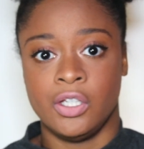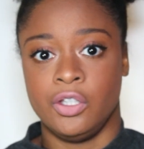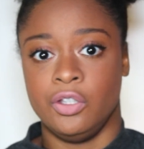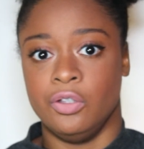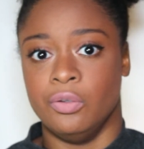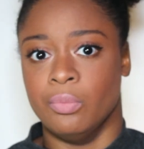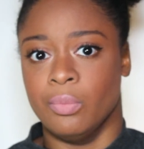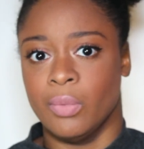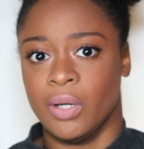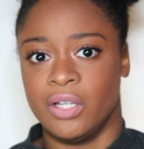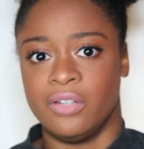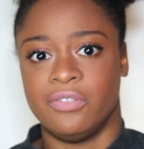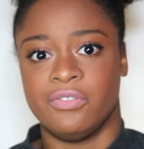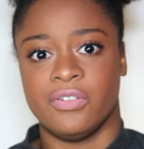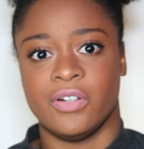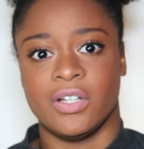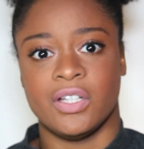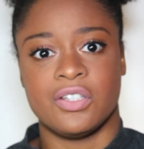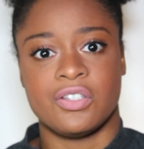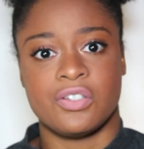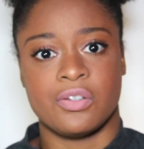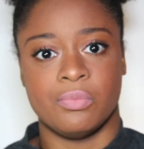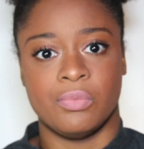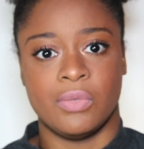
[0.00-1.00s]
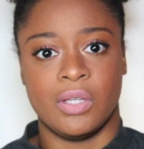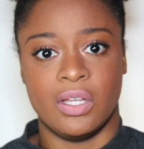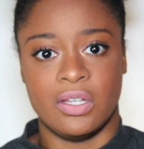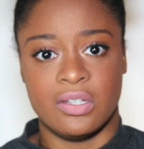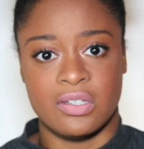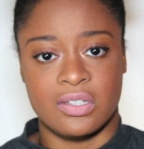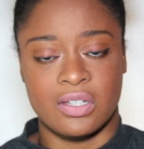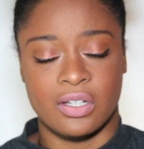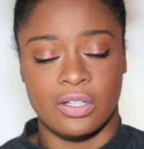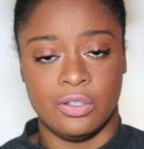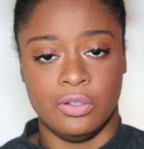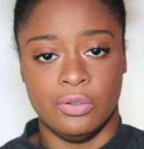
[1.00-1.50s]
You might find some
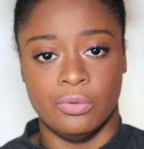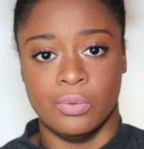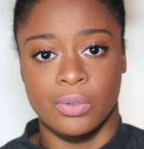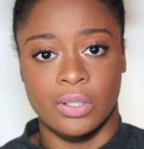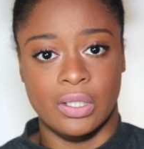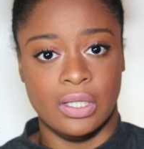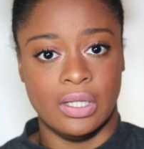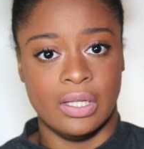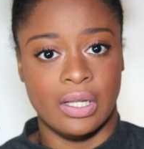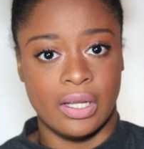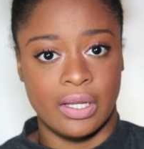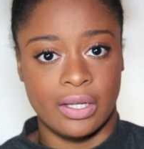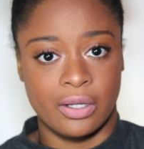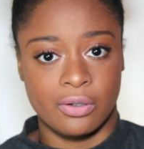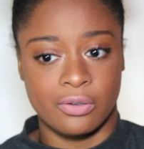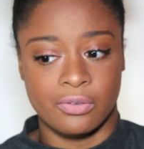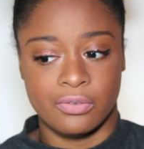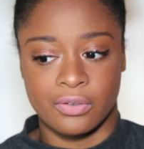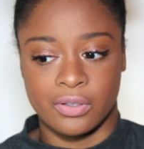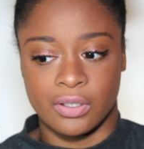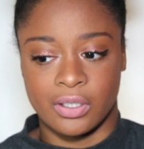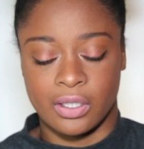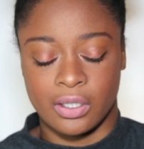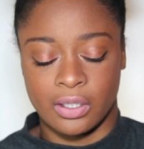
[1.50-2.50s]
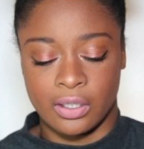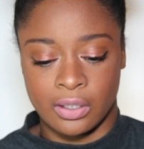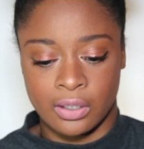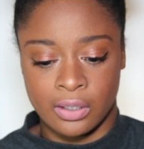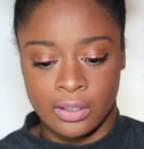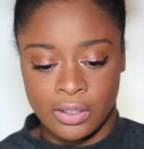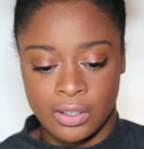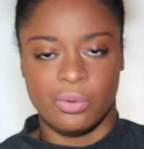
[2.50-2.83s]
things that you really like over there.